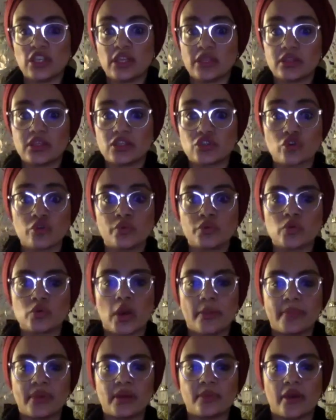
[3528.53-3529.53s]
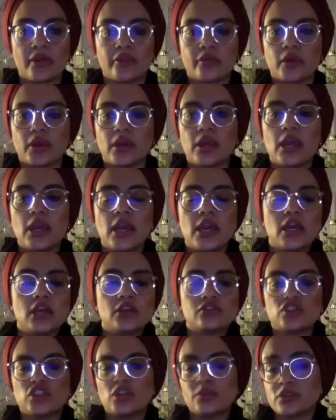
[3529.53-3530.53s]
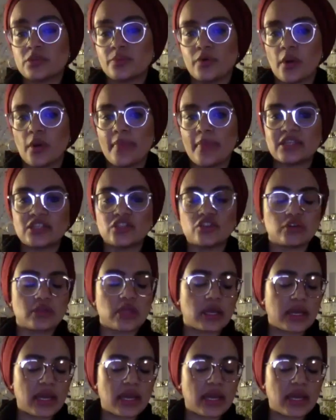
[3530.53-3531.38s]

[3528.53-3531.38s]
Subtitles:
This group was quite big, by the way. So she must have put a message on that,